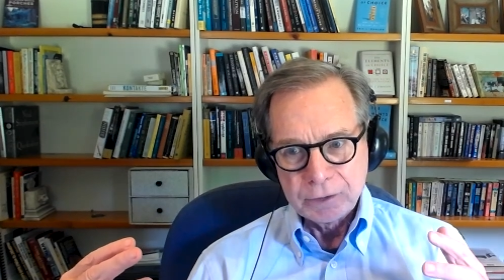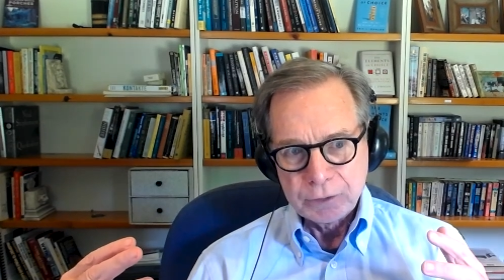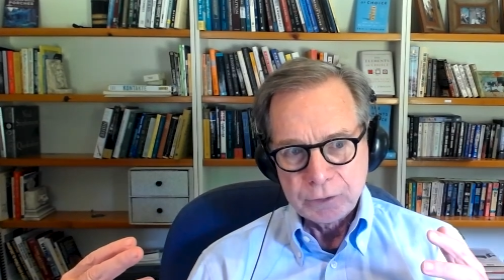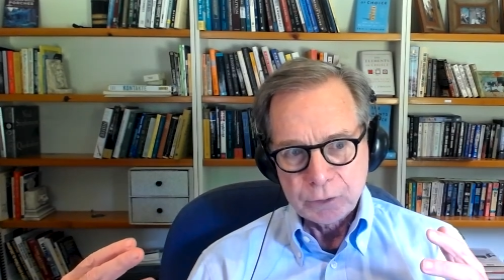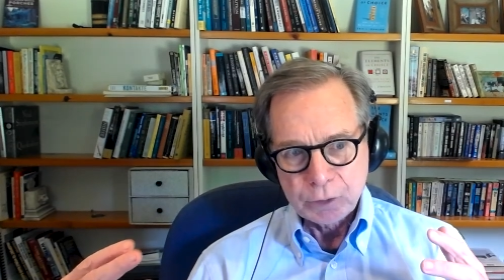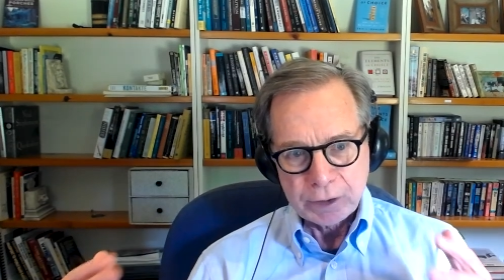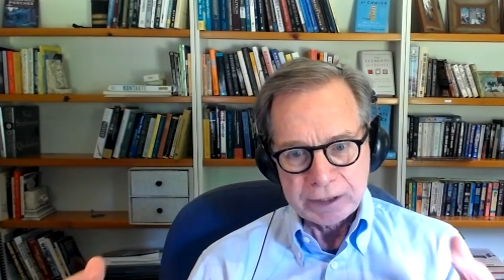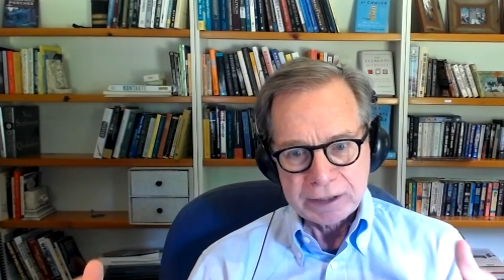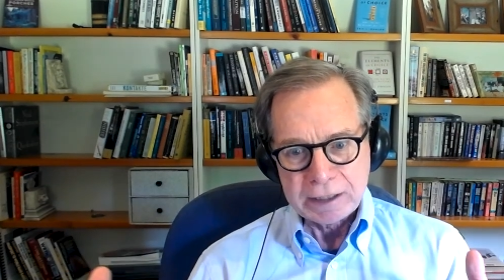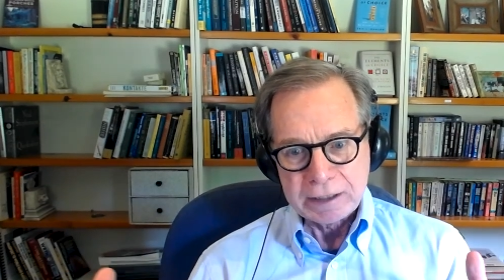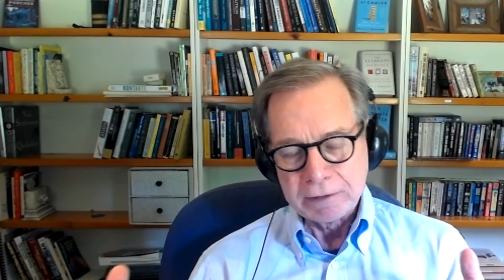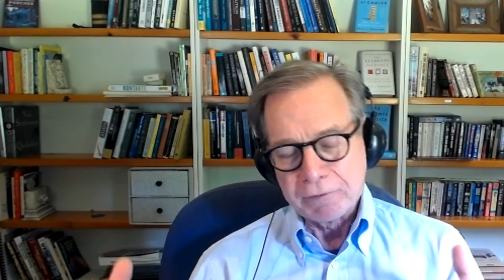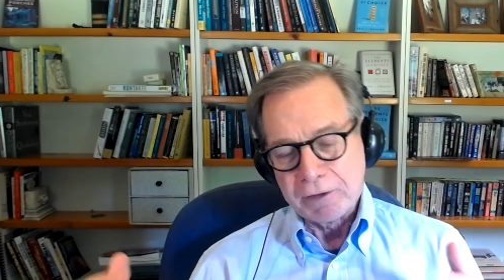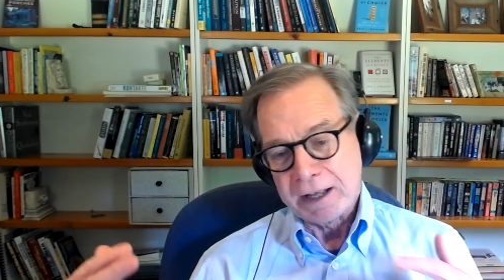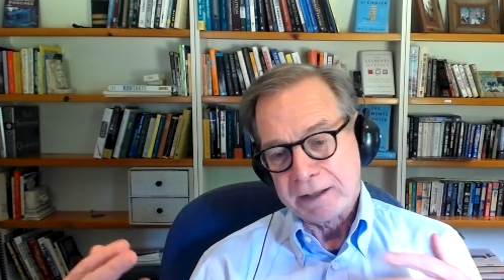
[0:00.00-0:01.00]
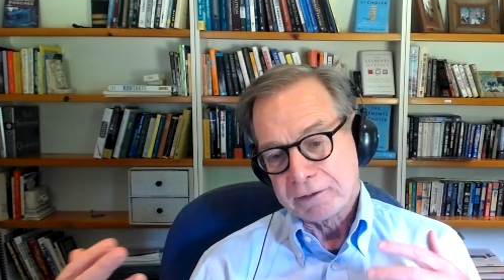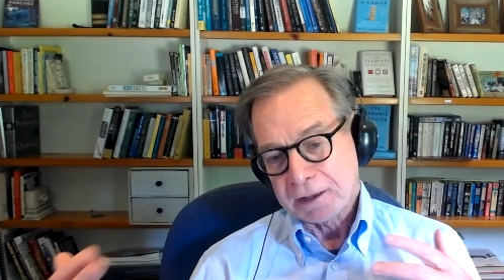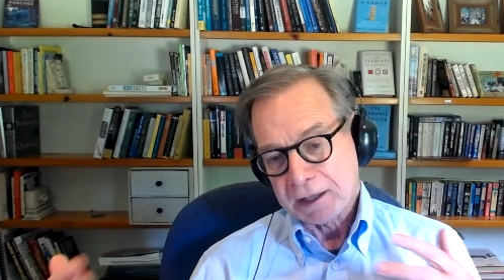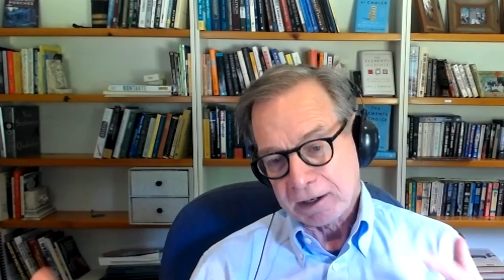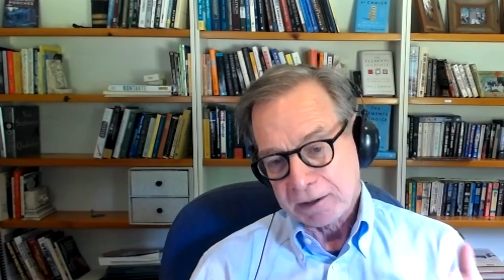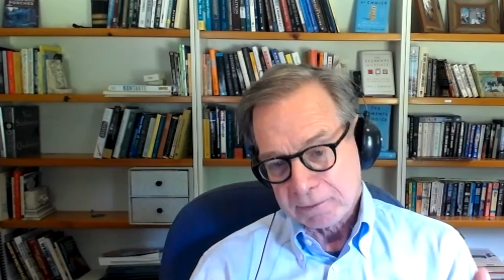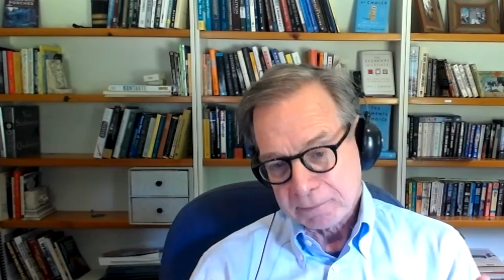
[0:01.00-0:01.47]
choices of
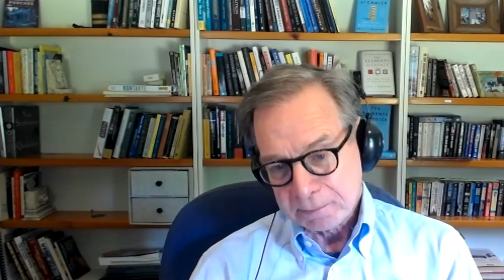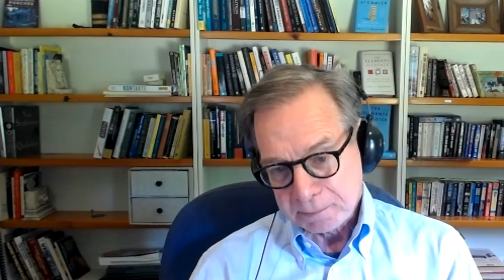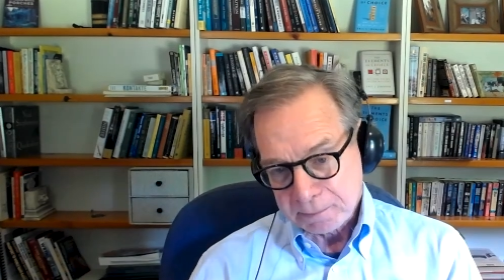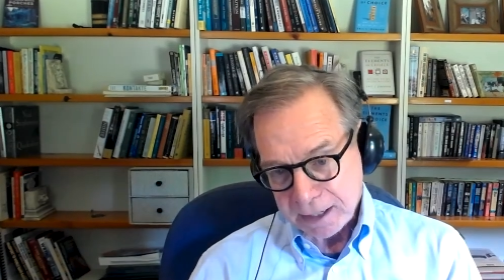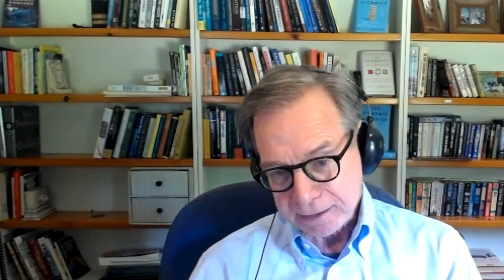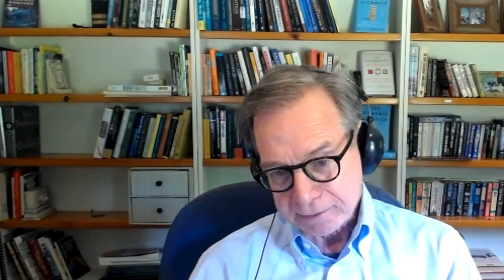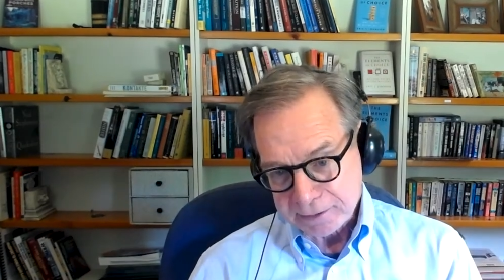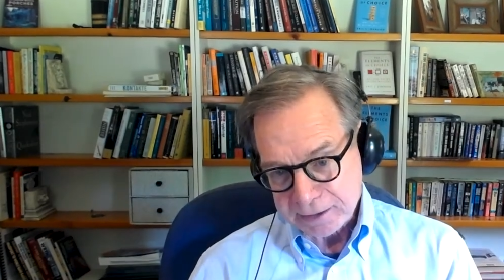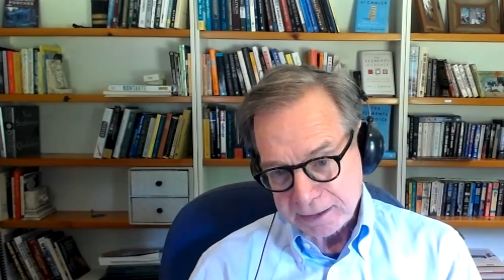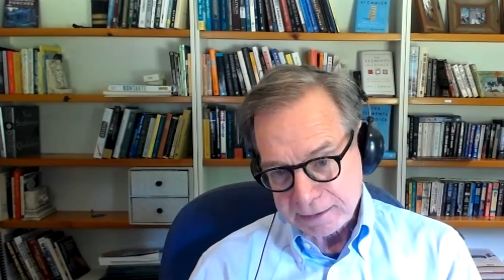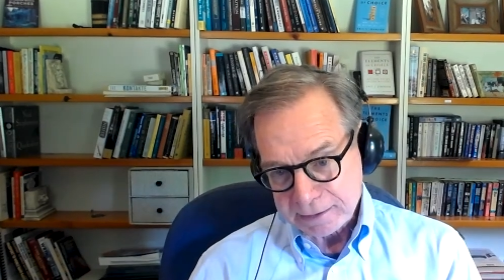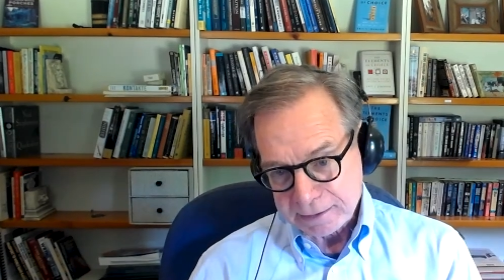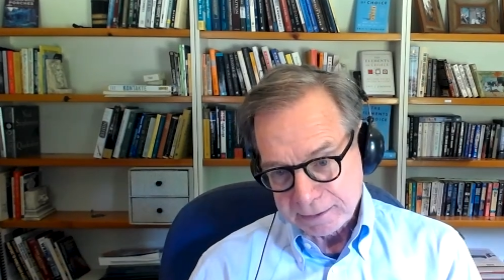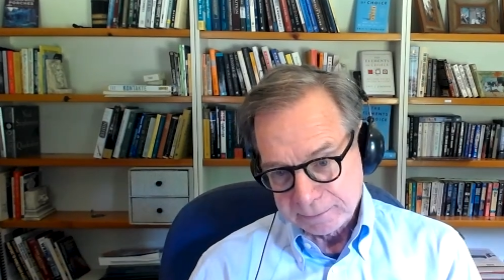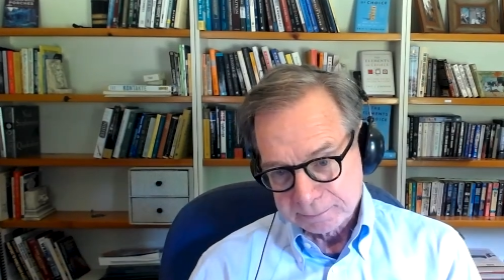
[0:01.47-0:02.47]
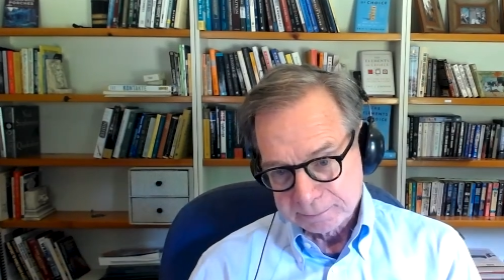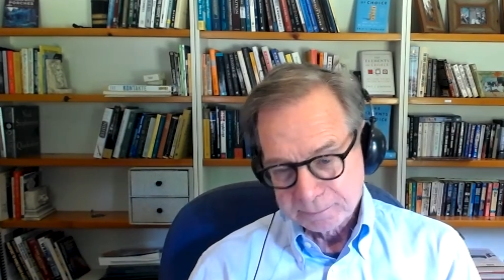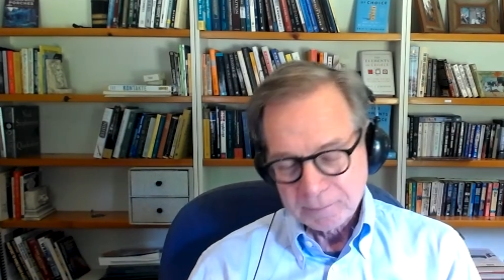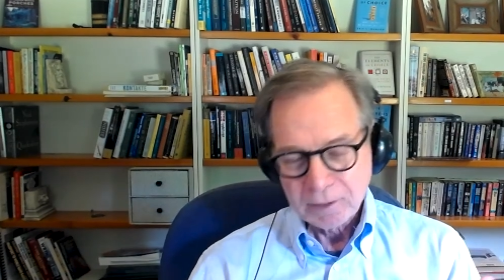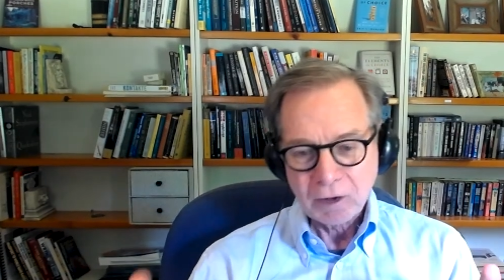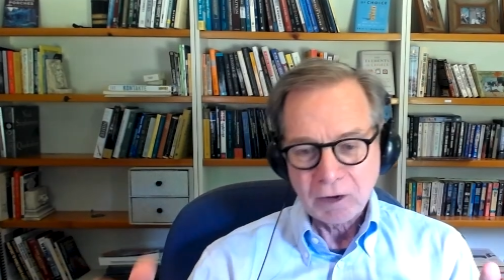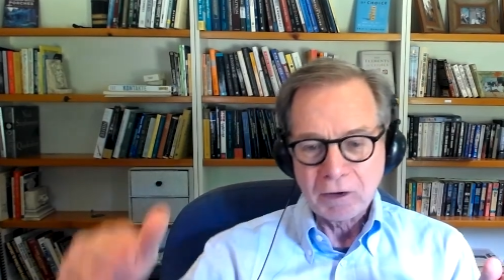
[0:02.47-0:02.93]
healthcare policies
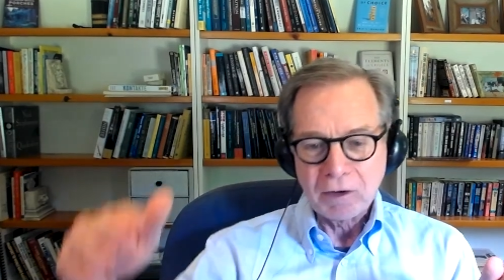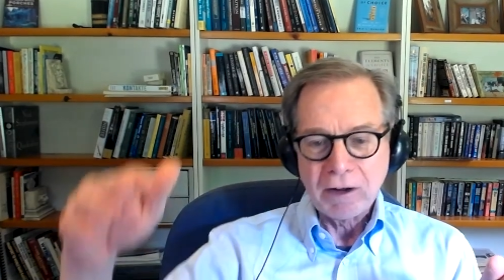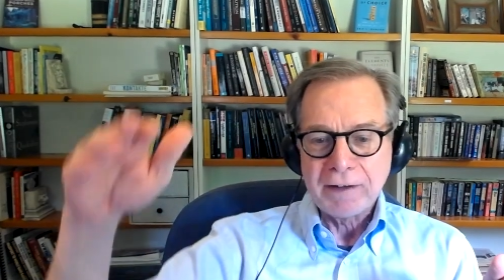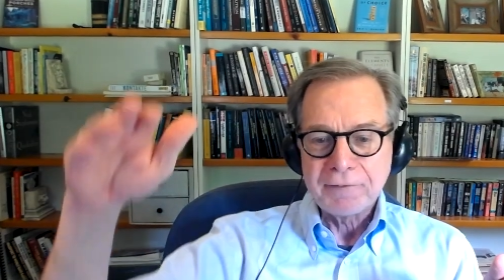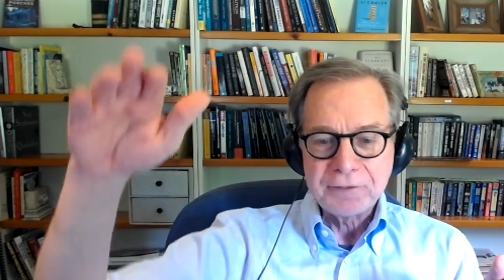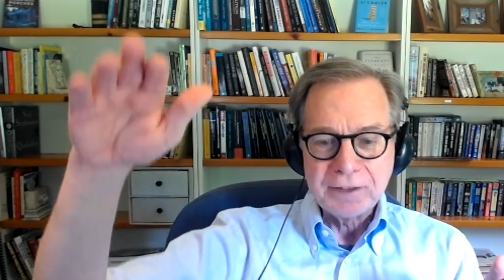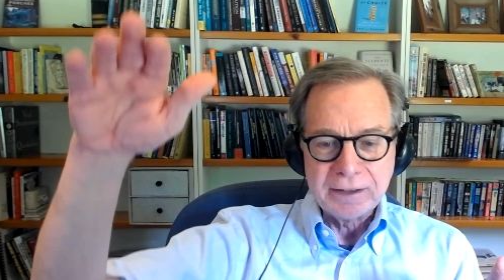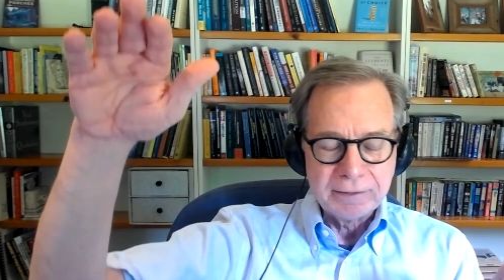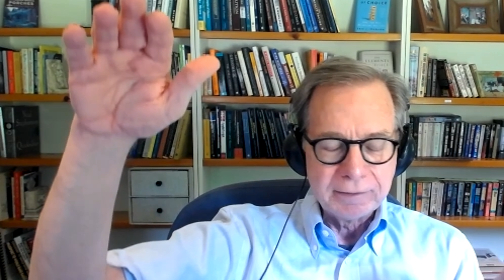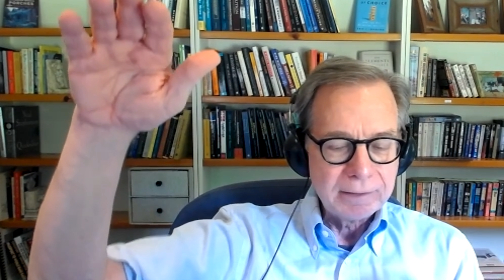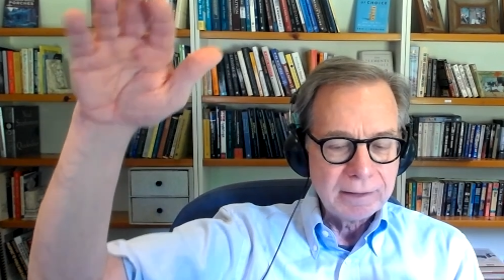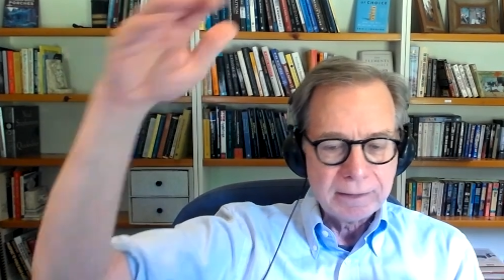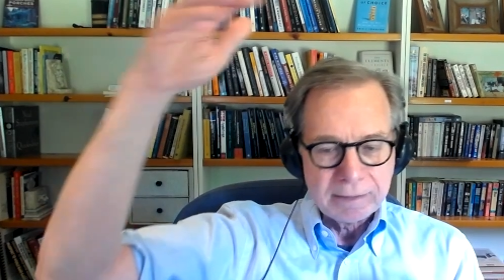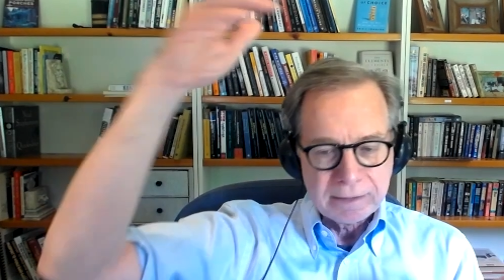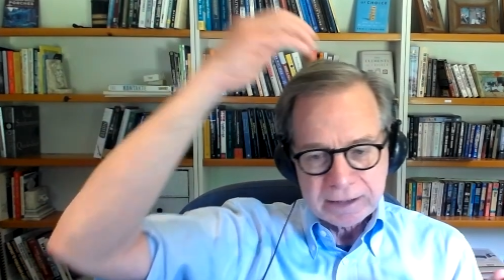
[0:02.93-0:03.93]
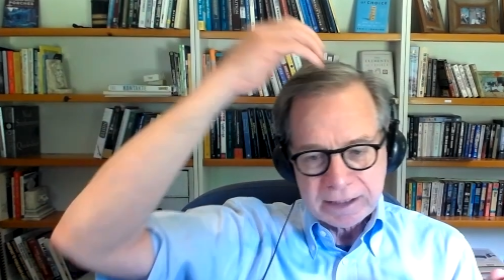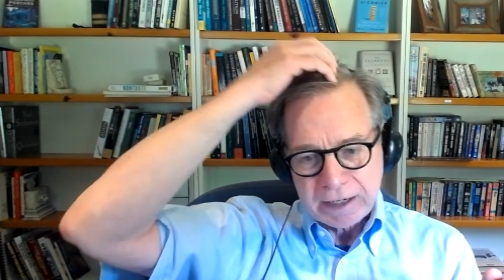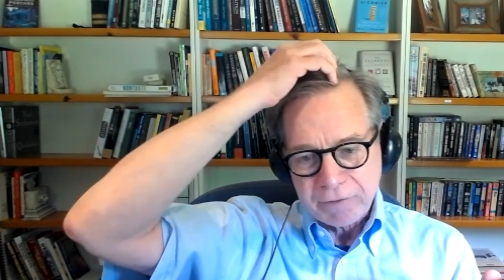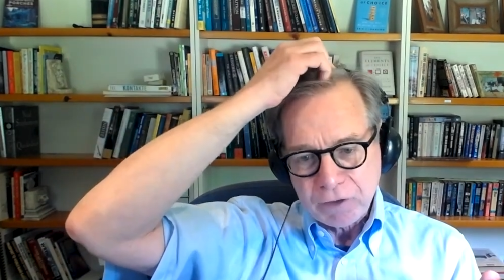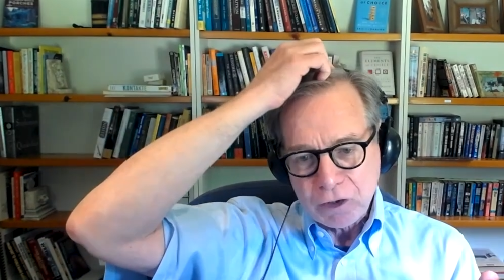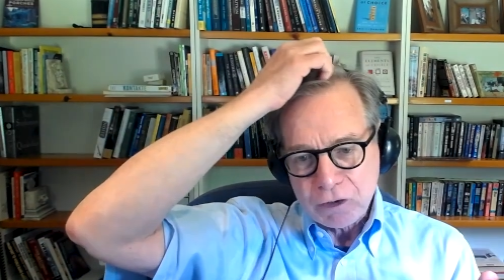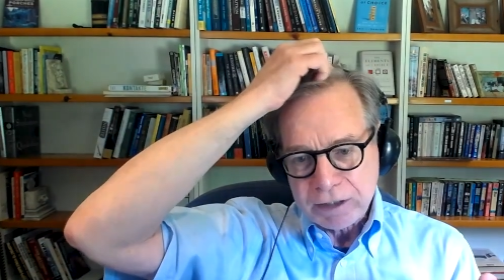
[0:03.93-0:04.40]
are often in the state
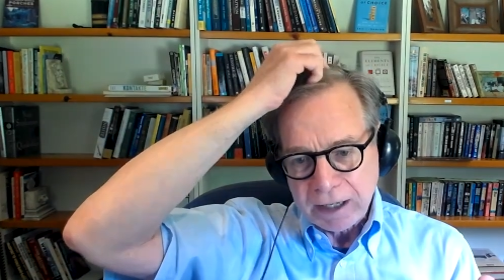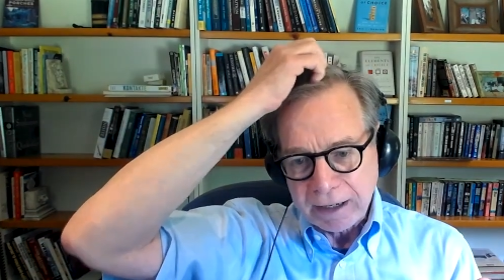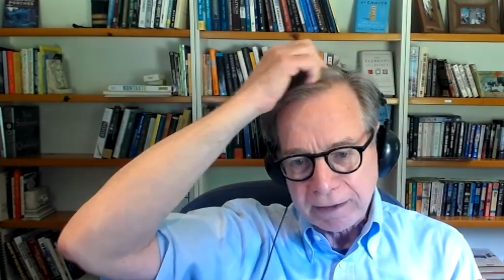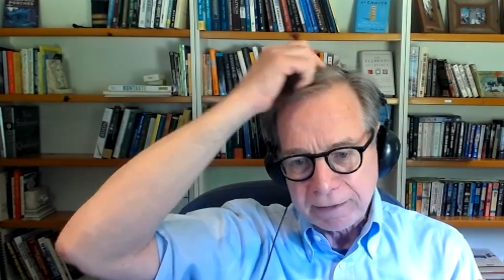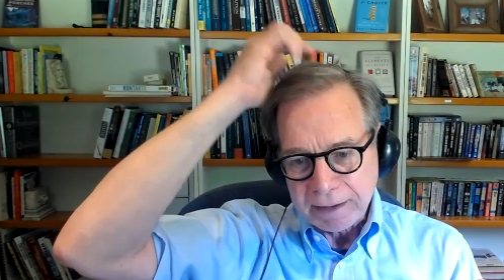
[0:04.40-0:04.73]
of Utah.